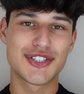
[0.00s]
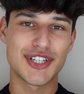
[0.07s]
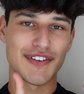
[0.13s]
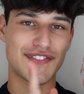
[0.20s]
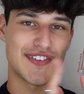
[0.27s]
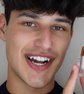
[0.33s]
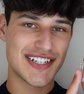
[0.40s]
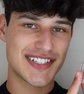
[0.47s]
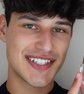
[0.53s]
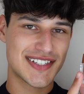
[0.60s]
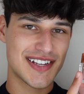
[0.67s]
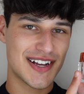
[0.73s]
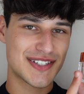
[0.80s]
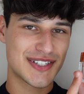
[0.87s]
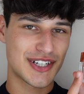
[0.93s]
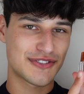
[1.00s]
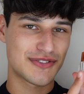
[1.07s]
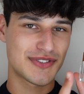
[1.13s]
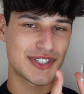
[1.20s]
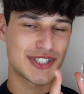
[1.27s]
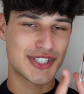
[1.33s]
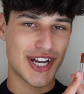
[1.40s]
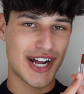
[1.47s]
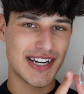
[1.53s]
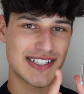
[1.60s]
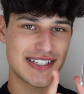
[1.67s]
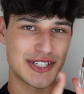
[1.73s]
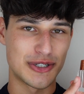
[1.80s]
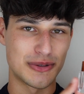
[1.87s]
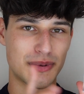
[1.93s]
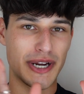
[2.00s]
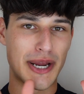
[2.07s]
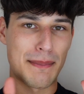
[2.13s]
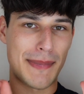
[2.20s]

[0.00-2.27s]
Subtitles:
So firstly, starting off with the Charlotte Tilbury